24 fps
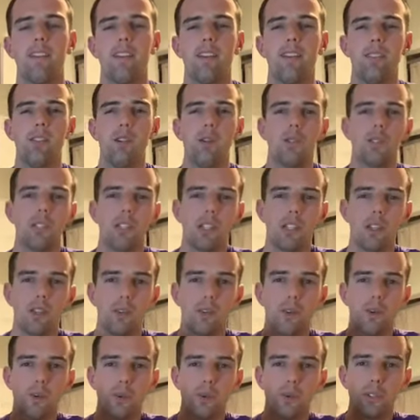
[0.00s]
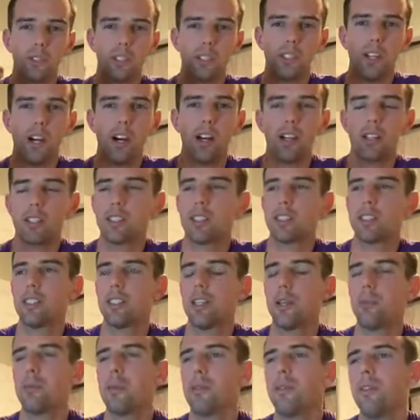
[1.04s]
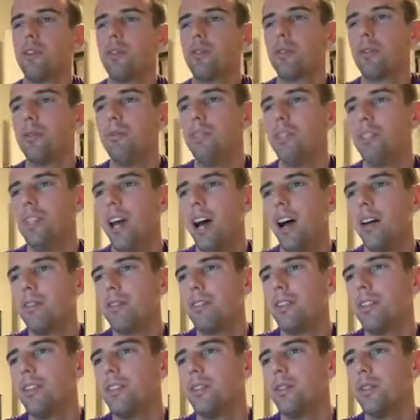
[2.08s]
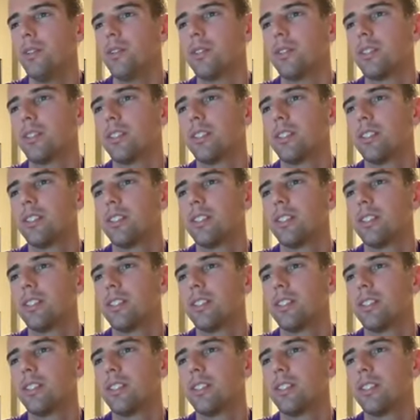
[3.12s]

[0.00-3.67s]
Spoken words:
of those little stalks. I believe they're from daffodils.